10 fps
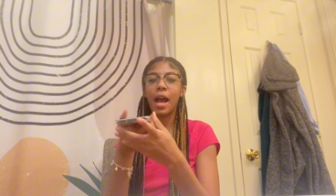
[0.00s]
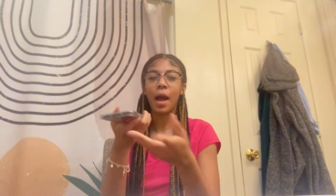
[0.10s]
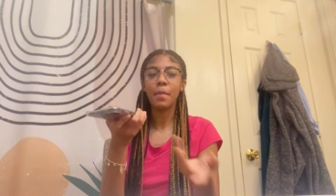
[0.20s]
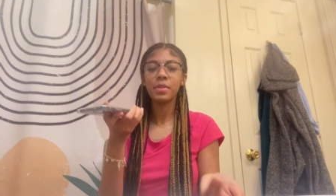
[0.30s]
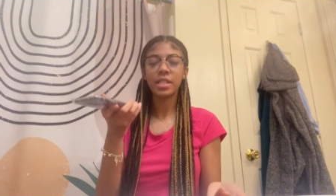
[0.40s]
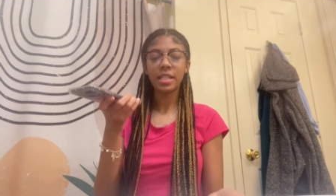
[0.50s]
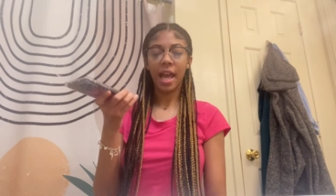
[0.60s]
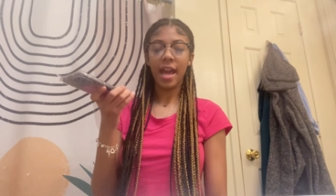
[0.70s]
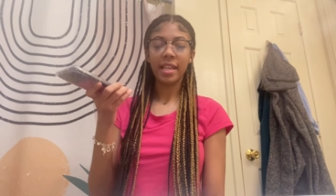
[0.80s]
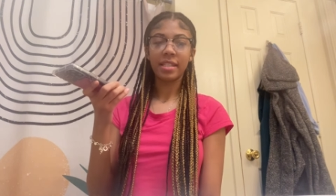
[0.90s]
I'm just
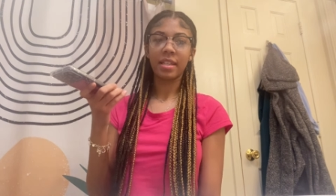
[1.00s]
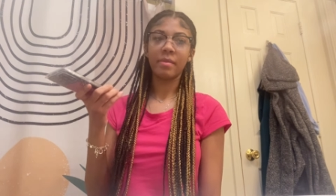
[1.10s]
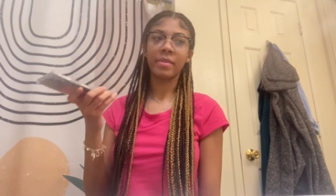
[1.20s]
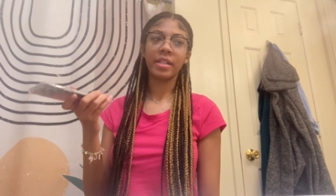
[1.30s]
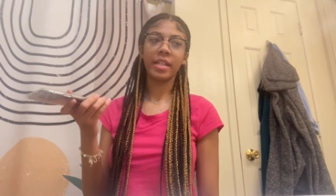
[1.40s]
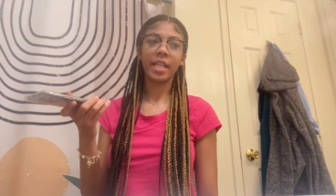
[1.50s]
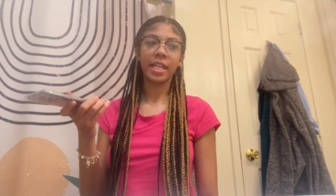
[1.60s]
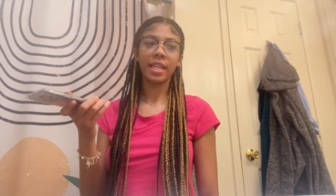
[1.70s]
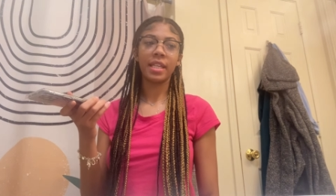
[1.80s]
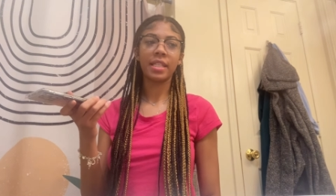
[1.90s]
asking
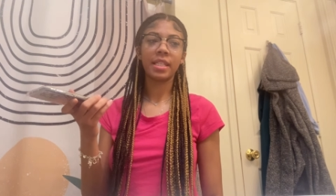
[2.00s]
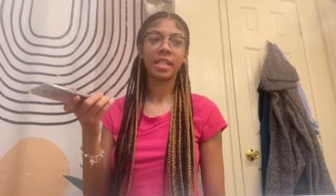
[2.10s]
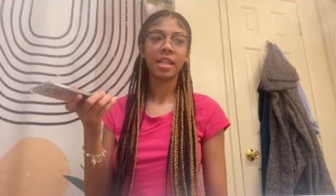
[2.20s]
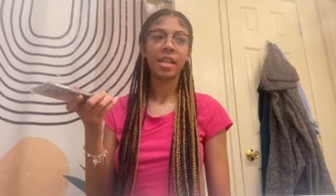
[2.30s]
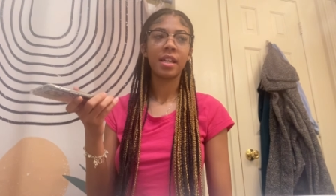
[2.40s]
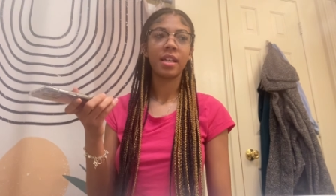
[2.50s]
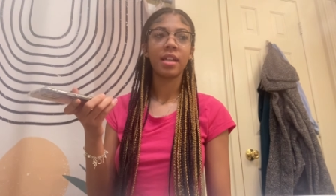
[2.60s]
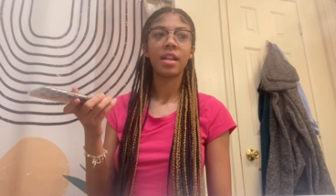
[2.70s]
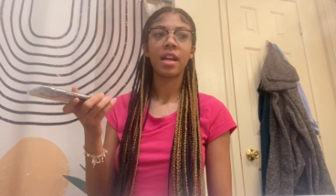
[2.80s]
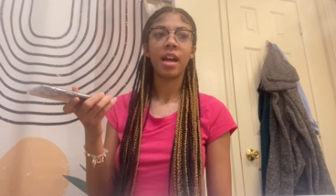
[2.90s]
because
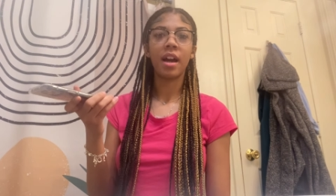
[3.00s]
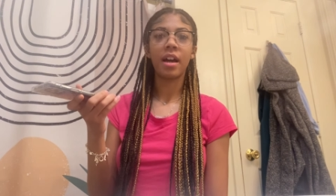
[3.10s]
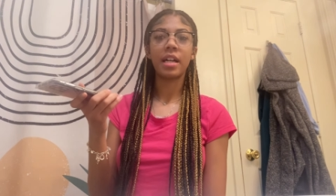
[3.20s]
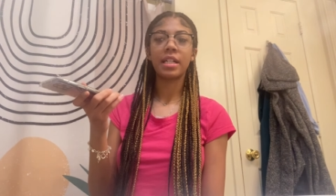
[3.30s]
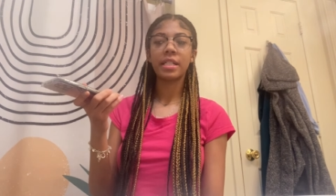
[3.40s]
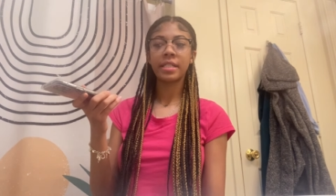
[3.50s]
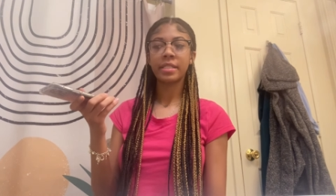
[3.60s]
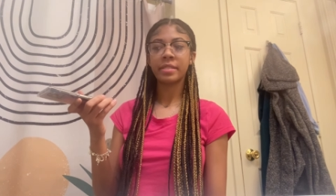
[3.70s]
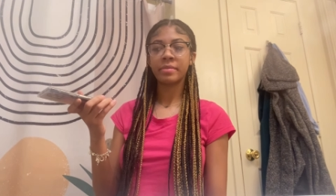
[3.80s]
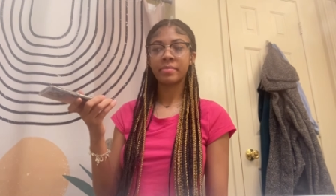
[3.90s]

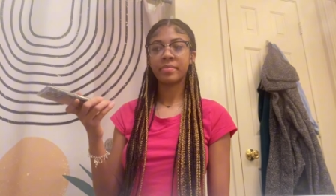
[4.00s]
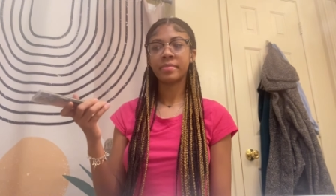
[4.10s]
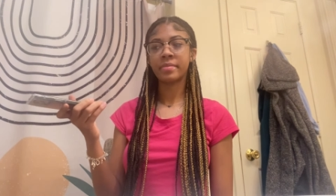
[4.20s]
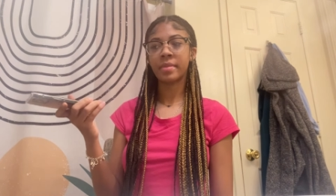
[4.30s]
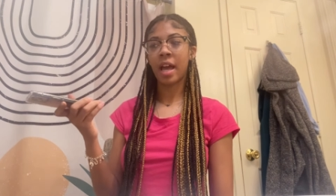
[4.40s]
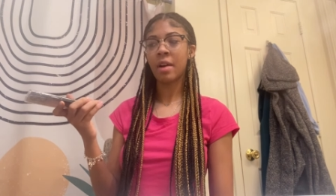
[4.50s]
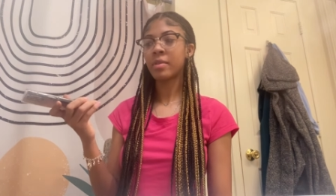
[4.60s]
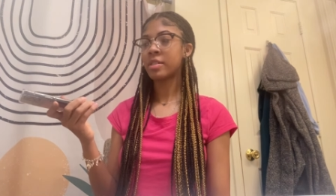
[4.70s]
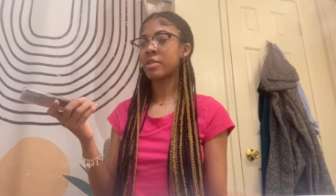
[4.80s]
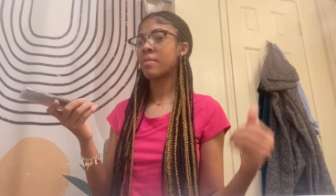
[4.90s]
um I
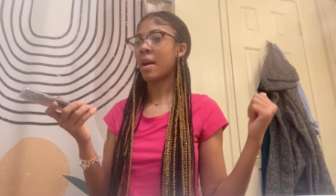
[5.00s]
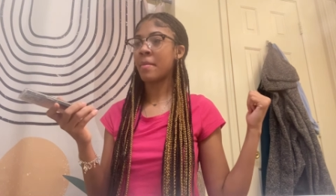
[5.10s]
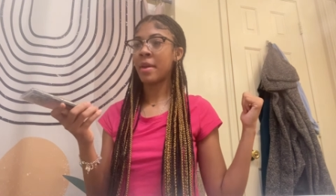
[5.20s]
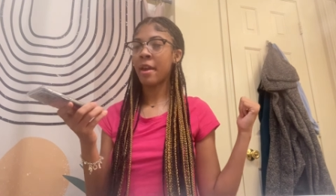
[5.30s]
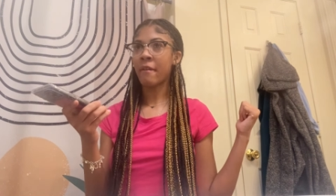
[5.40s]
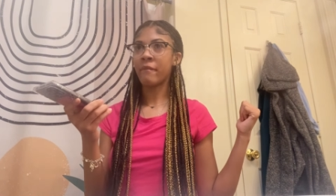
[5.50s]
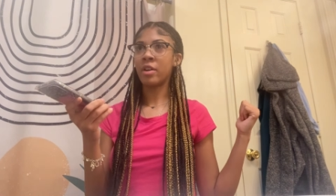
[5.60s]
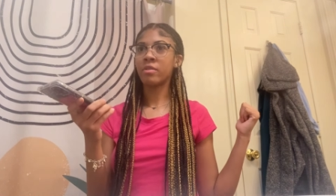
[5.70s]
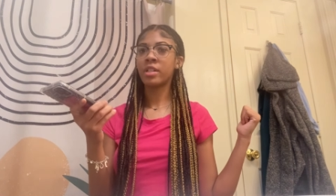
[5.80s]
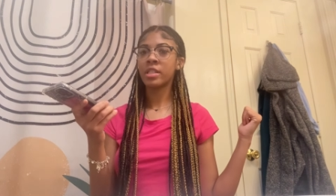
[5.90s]
went through my man
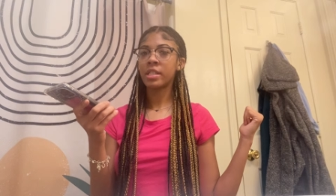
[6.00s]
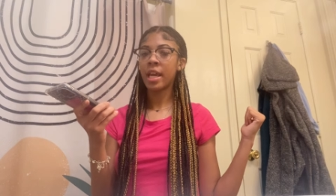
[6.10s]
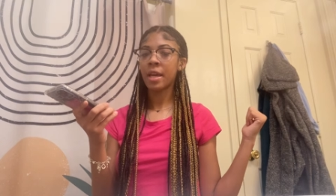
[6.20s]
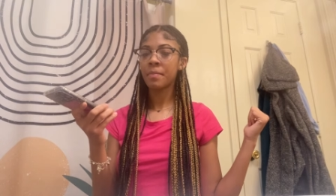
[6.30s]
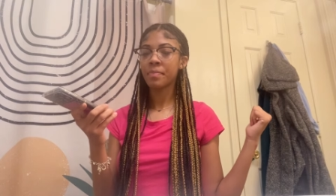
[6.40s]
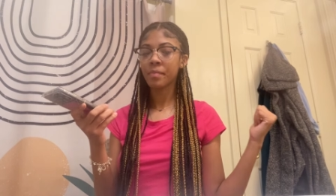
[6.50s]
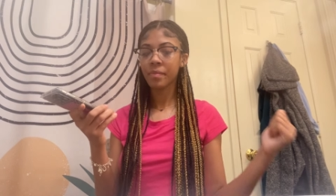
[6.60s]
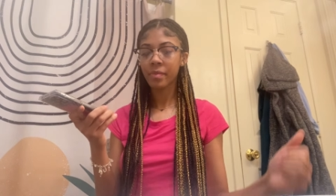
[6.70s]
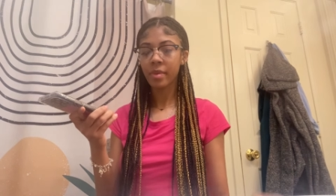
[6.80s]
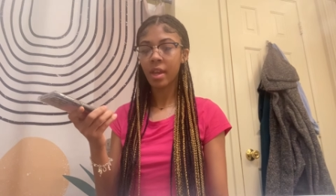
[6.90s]
phone the other day.
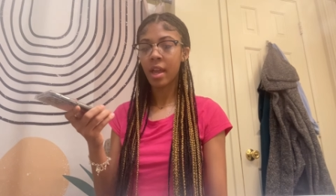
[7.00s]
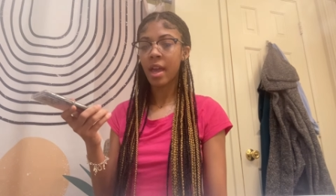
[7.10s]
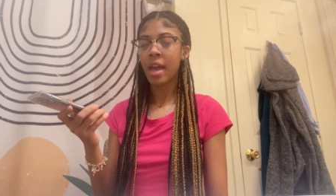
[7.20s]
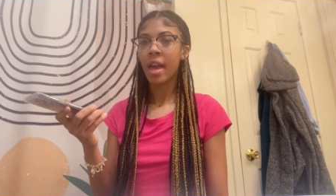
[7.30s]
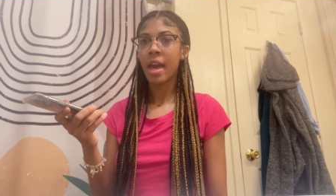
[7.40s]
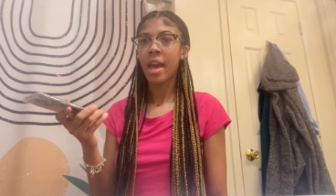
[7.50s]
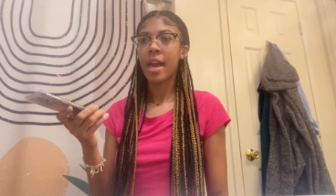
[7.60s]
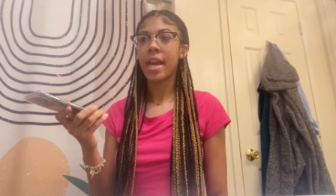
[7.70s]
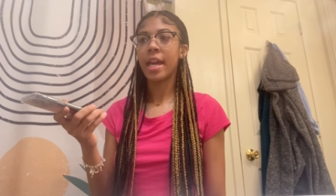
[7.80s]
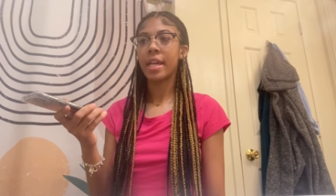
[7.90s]

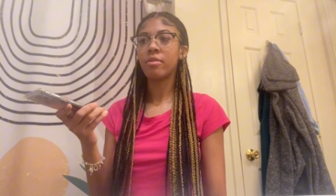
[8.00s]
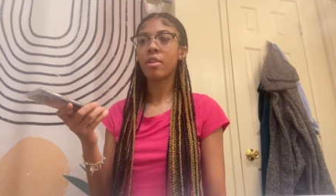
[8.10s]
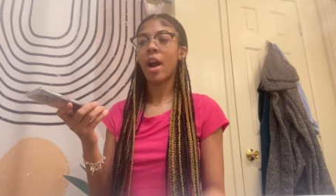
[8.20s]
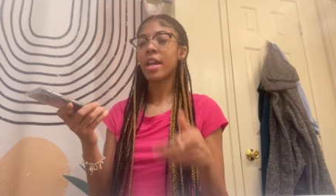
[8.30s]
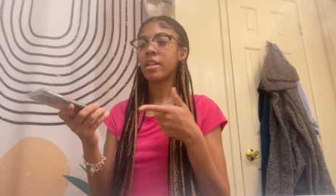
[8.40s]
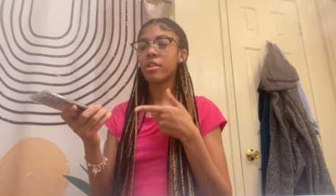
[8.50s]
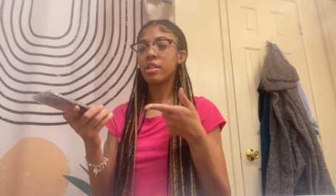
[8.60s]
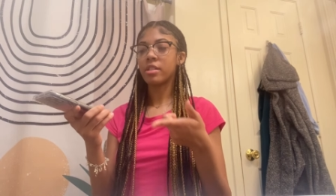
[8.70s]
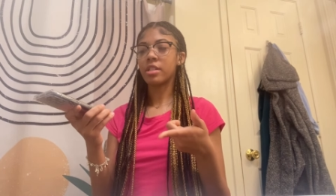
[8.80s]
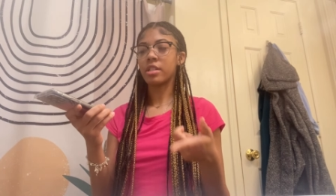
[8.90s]
And you know, I know
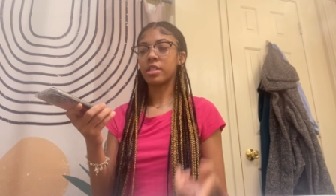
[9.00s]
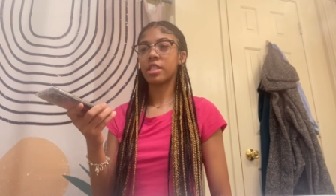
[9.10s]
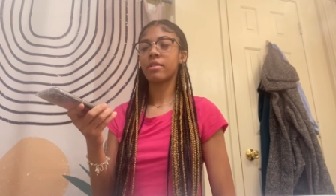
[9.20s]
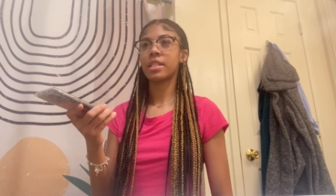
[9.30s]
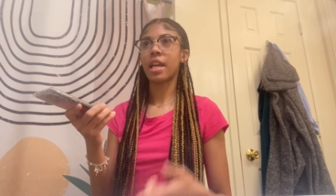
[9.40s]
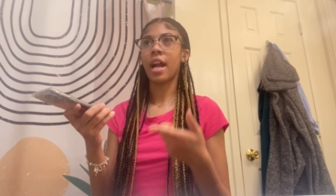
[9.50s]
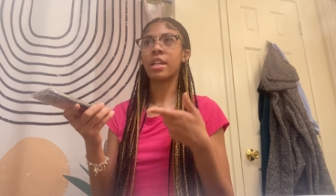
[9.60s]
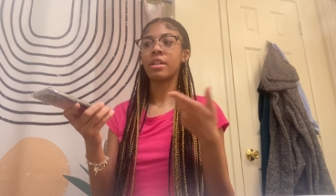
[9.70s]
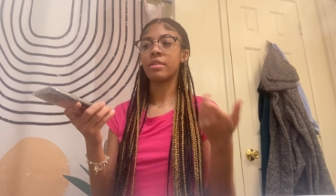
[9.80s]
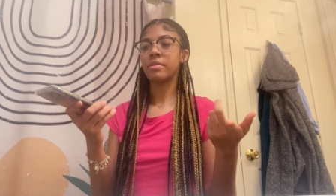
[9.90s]
your girl, so it's like I
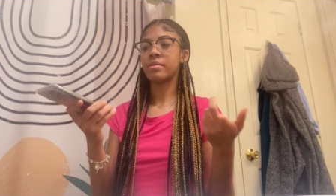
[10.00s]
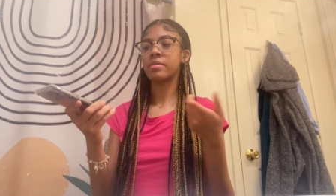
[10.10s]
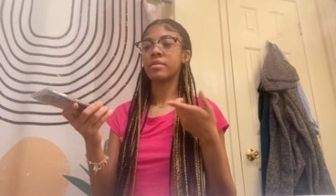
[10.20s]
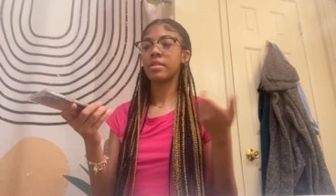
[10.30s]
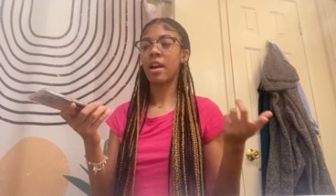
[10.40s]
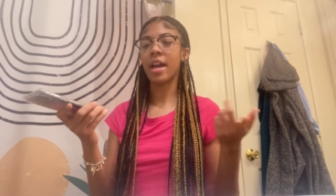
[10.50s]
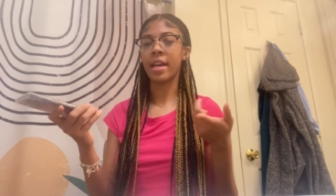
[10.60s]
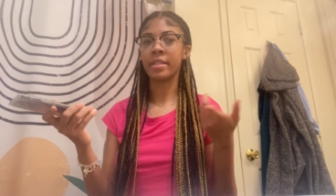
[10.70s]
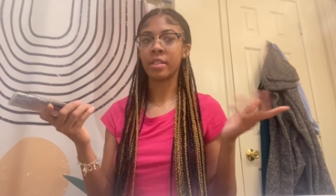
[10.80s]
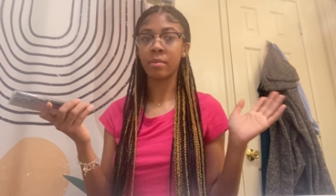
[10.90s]
know y'all
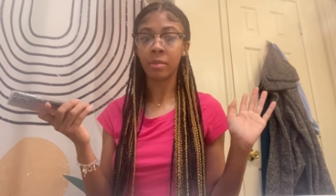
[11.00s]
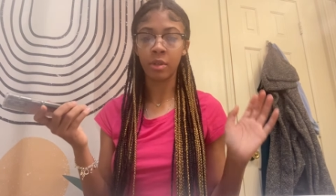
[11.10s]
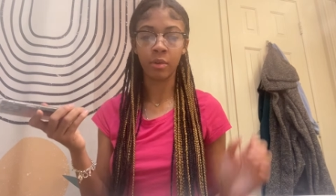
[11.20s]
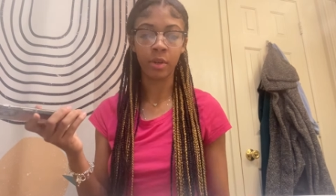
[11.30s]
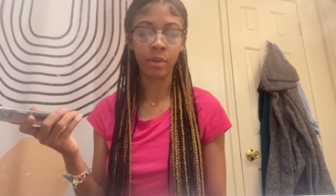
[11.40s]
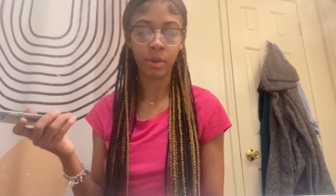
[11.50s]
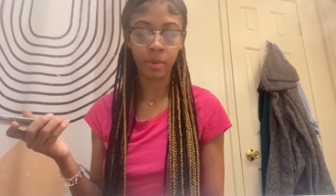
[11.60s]
had something going on or